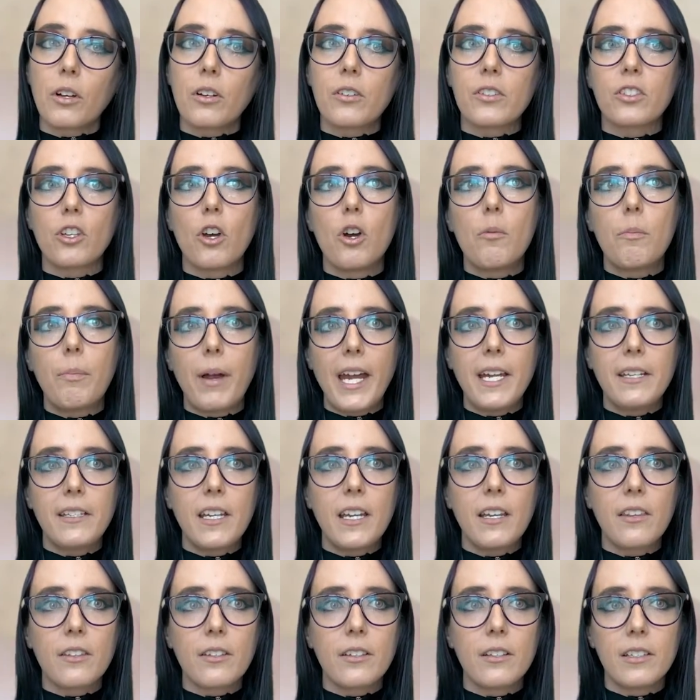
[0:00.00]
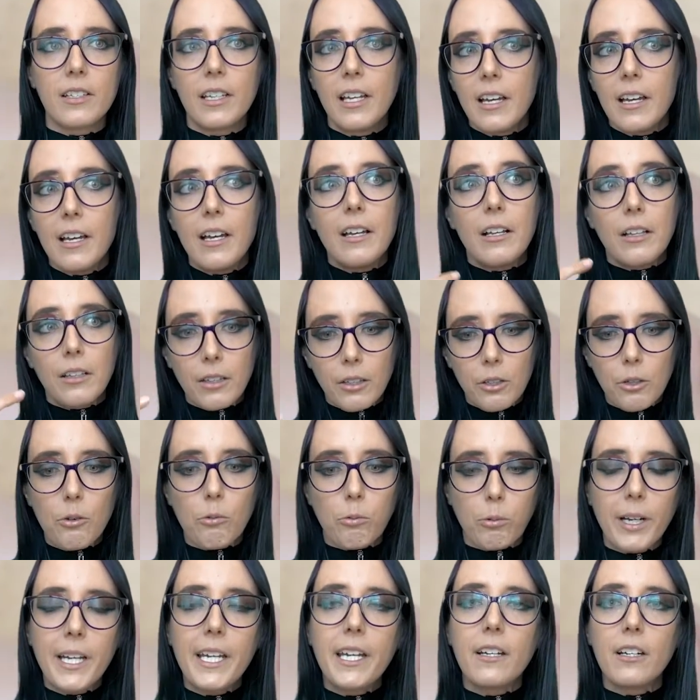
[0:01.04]
So painting the little
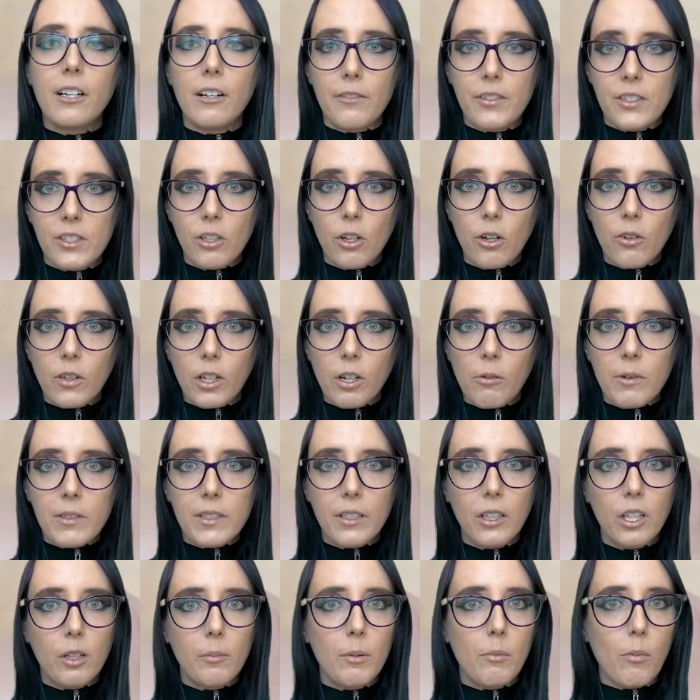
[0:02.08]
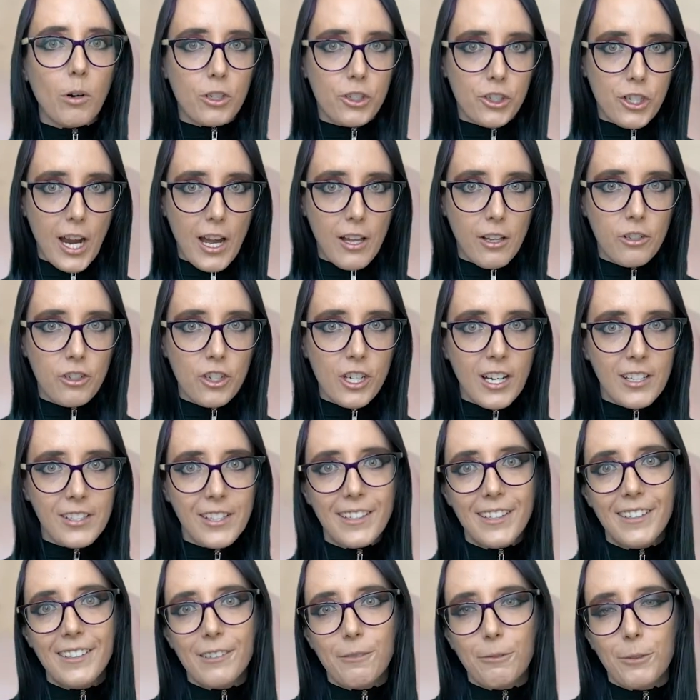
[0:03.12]
ring of silver was a little bit more challenging because I
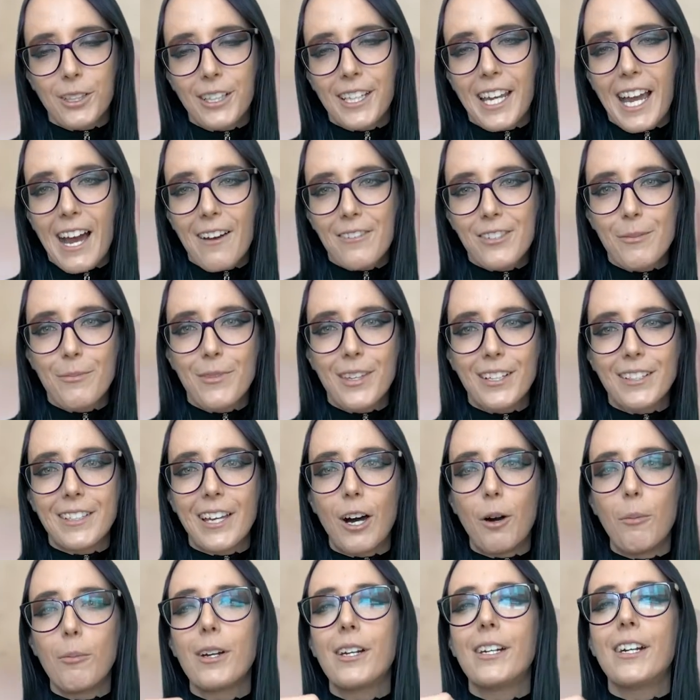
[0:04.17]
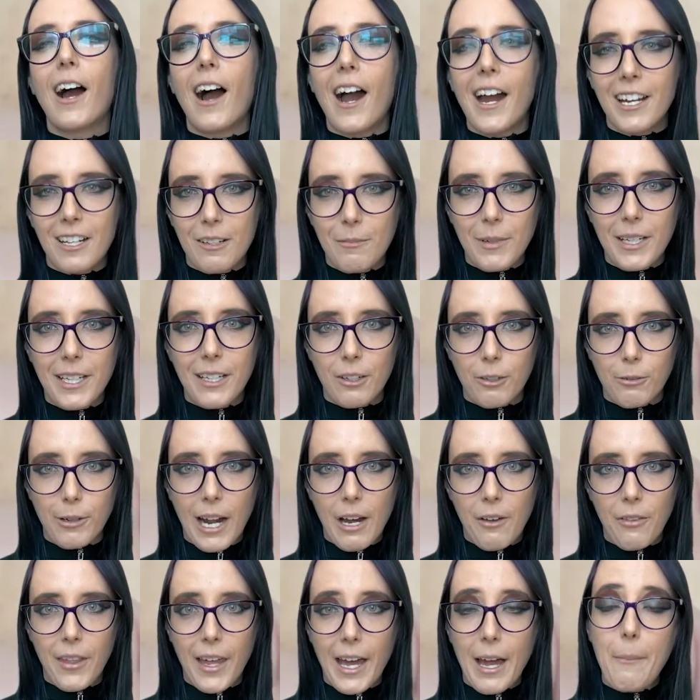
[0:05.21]
didn't really have something to help guide me
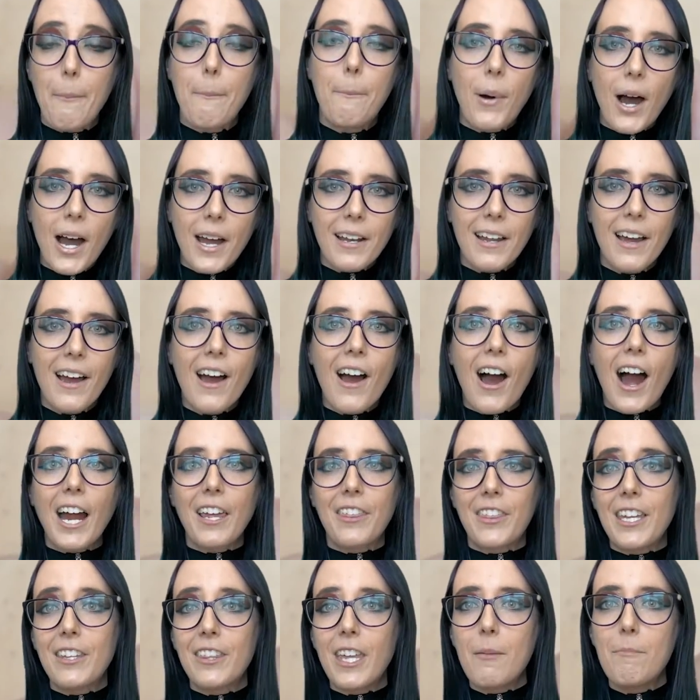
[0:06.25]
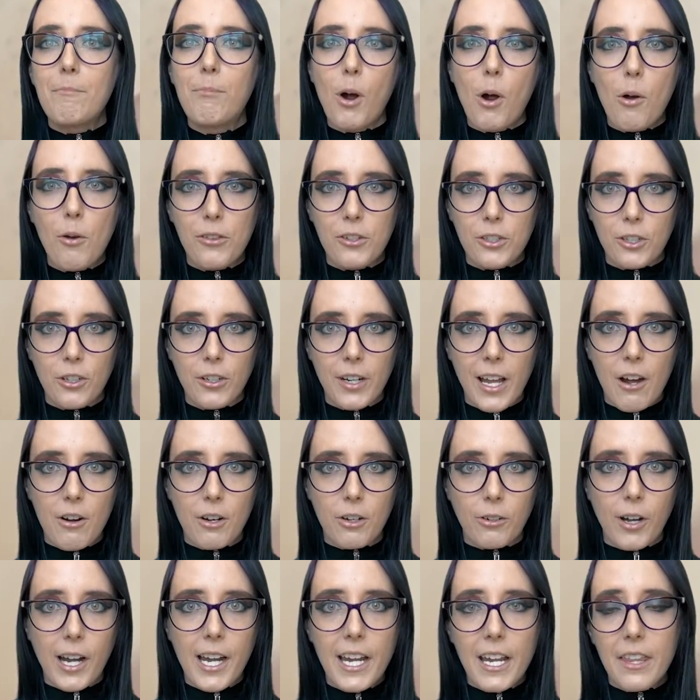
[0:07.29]
around that. But I think they both turned out
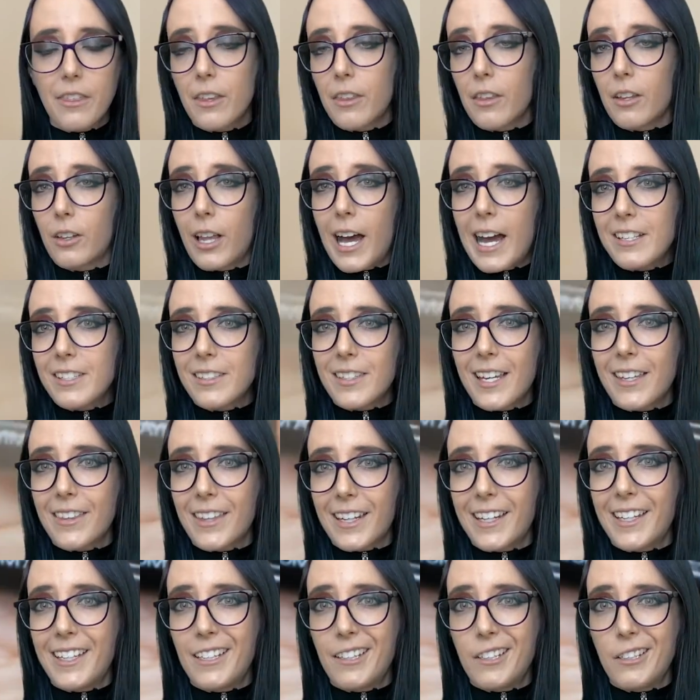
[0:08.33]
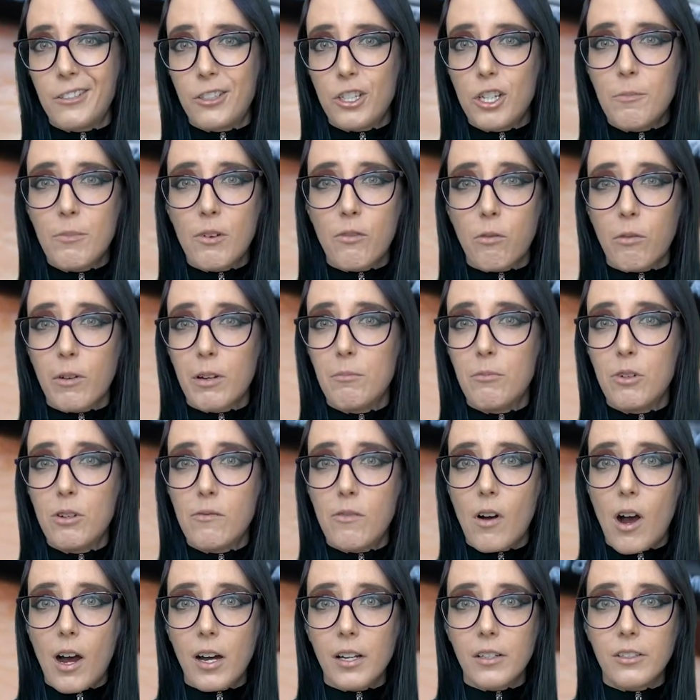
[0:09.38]
great. And then the last thing that I needed to do before we move
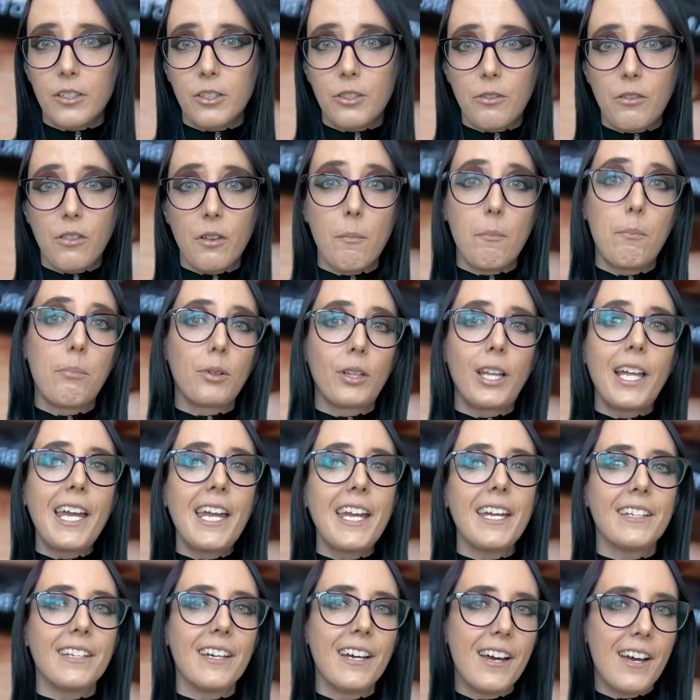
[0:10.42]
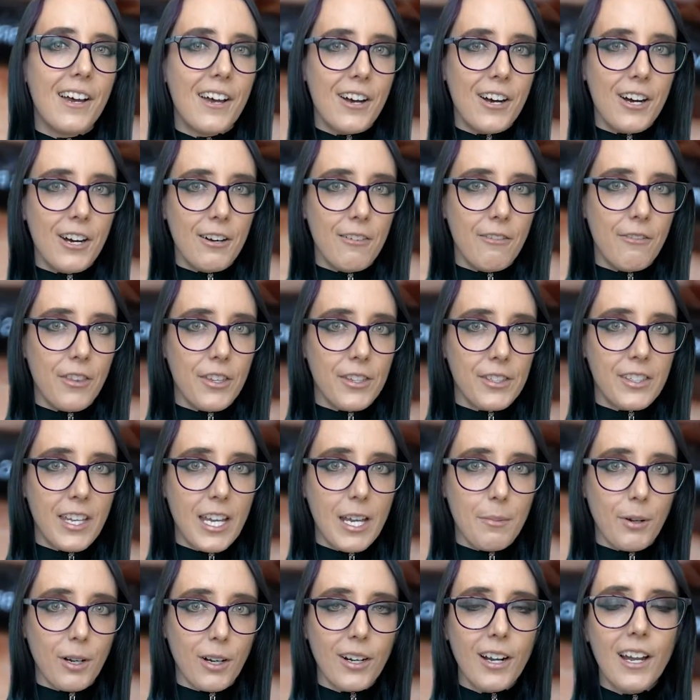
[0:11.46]
on to the blade of the
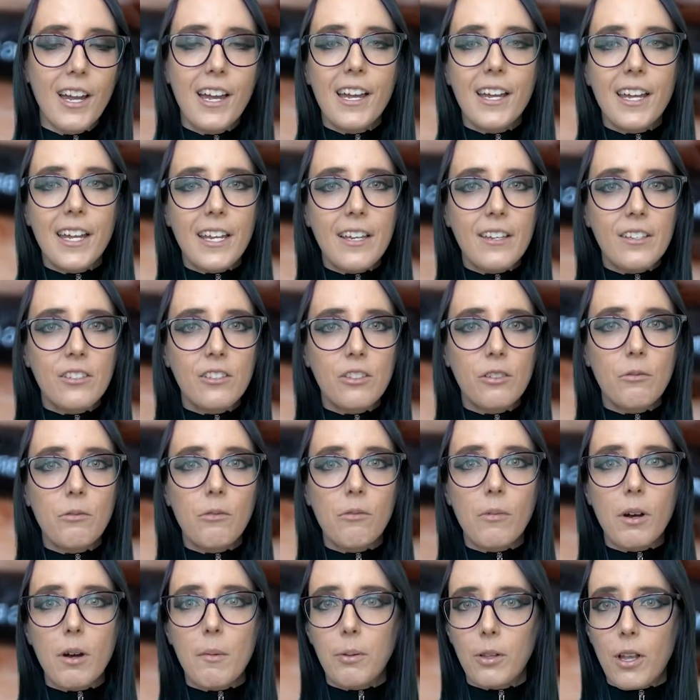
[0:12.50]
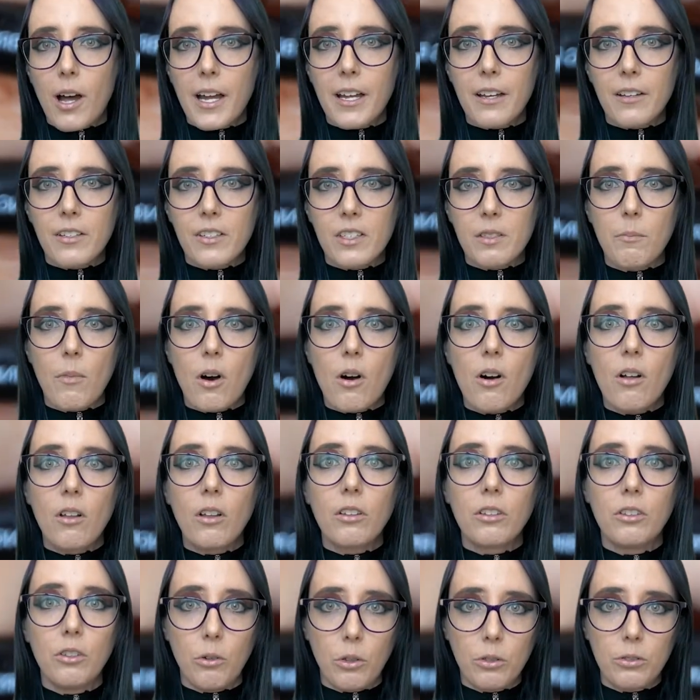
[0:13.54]
saber is to apply a small
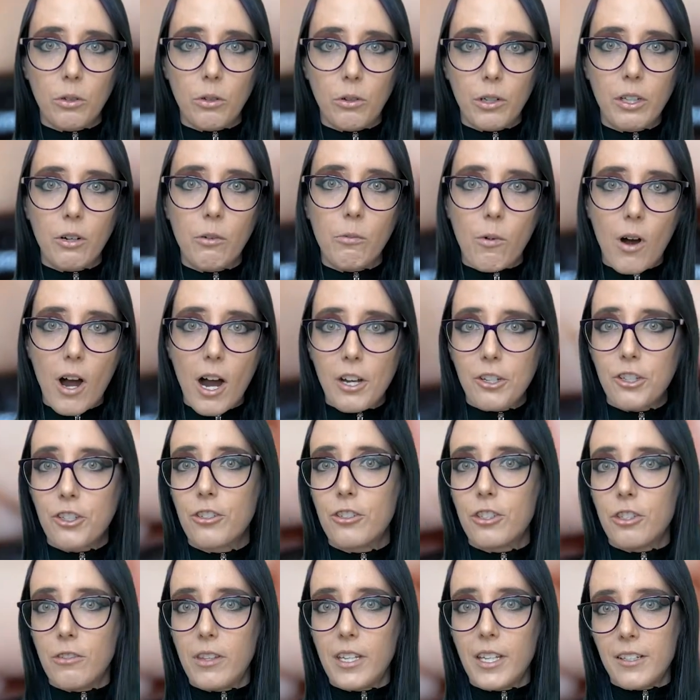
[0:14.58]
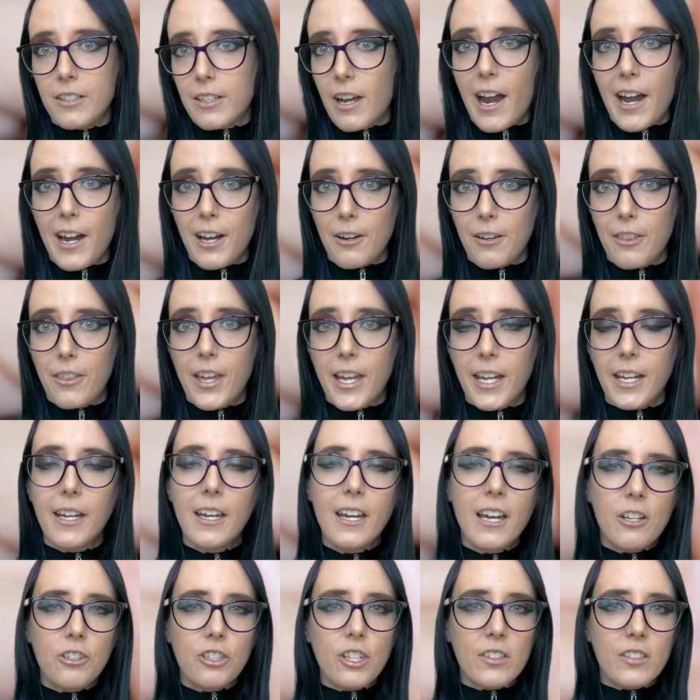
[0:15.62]
Nuln Oil wash to the entire thing,
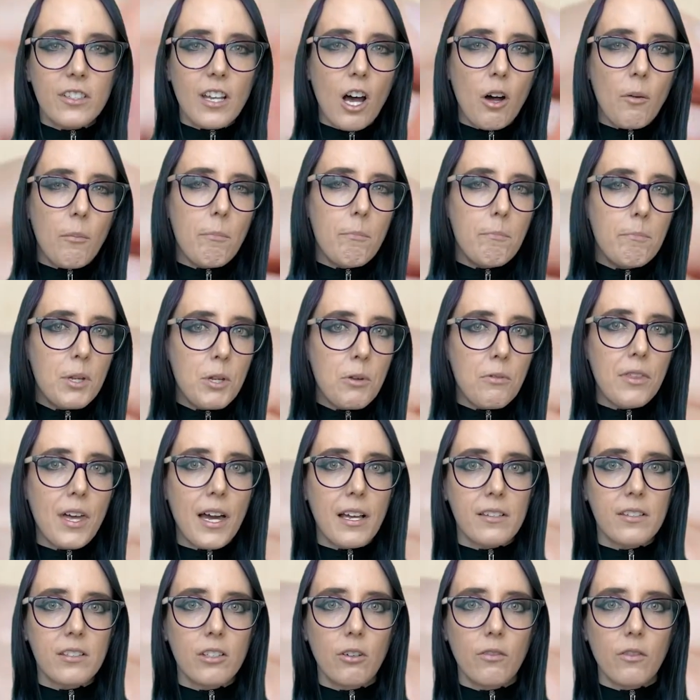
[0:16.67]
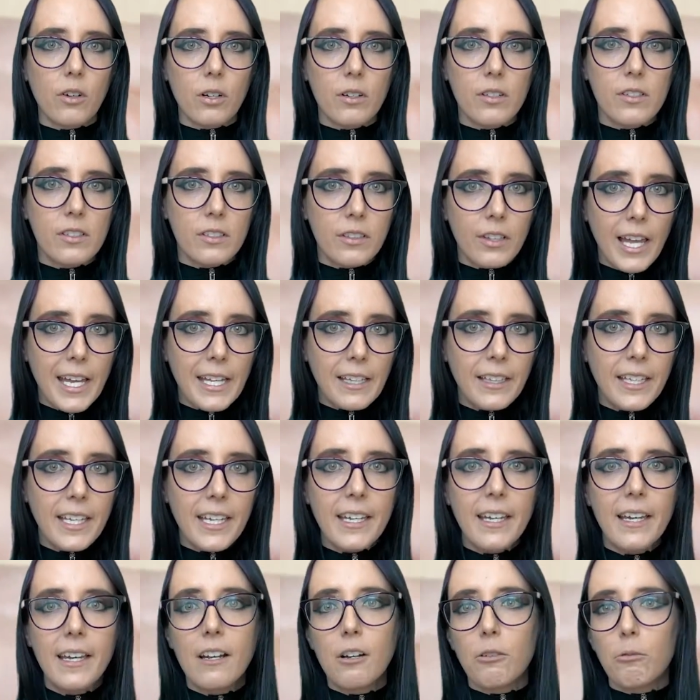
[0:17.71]
just to help mute that silver slightly,
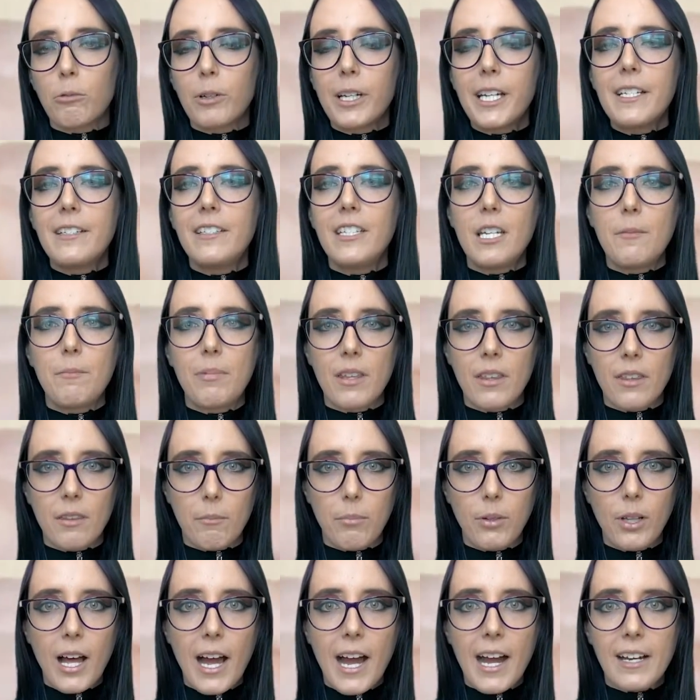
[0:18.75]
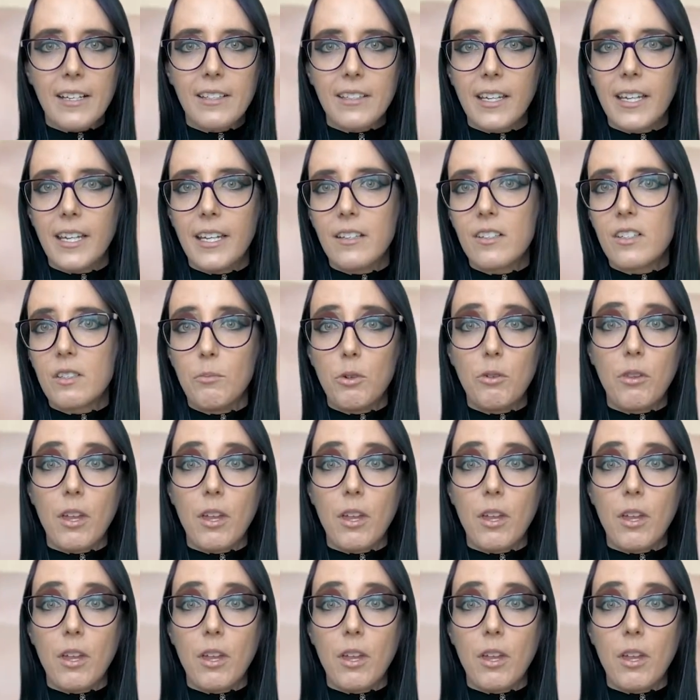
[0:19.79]
re-deepen the blacks, and smooth